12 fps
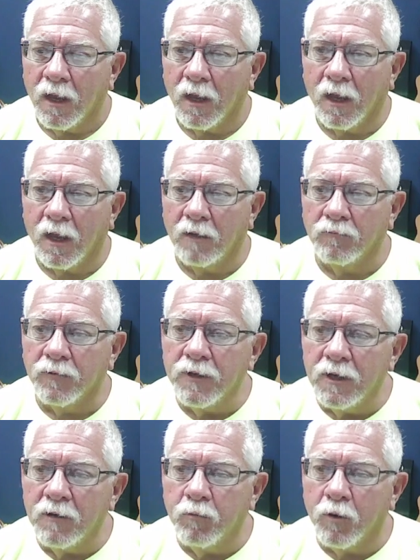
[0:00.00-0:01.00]
and
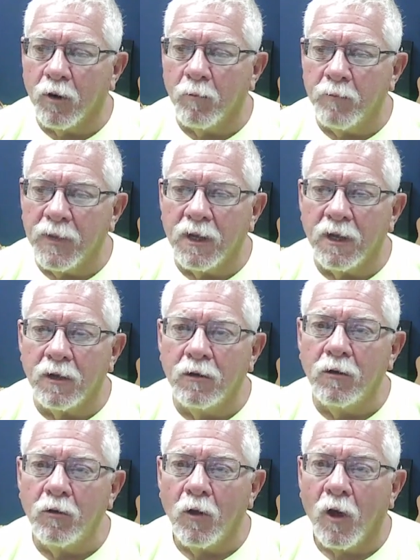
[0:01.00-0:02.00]
read where
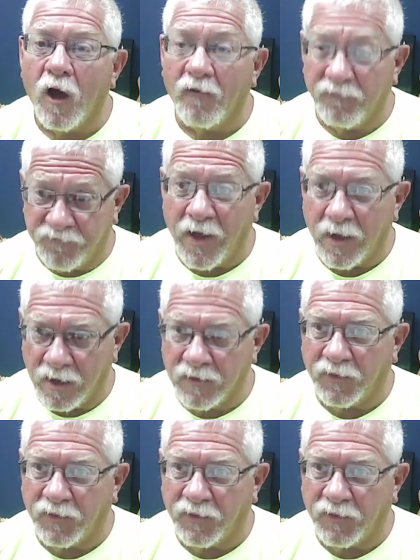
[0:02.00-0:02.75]
men of faith